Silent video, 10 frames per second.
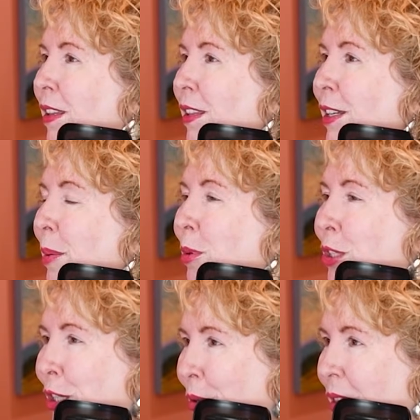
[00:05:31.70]
The number
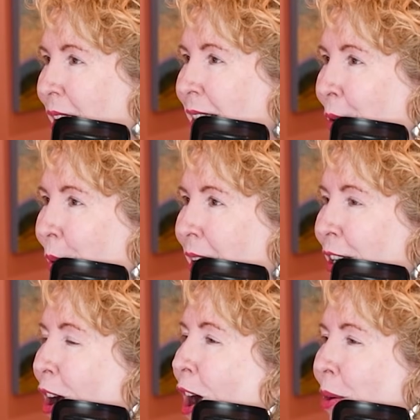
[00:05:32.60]
2 thing that we need
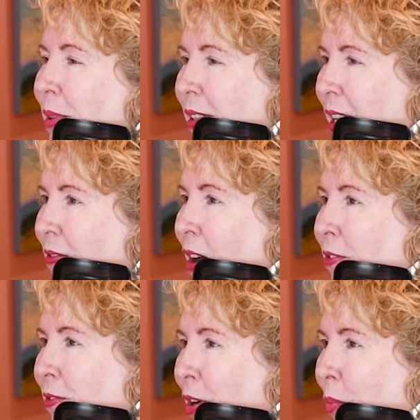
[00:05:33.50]
to always leave off
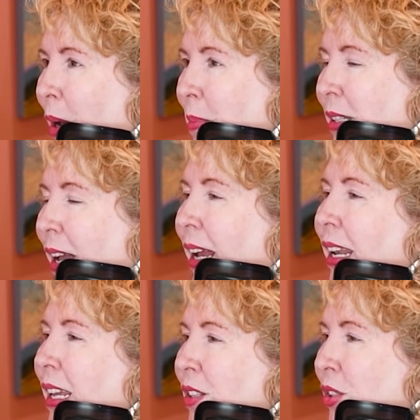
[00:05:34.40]
of our website is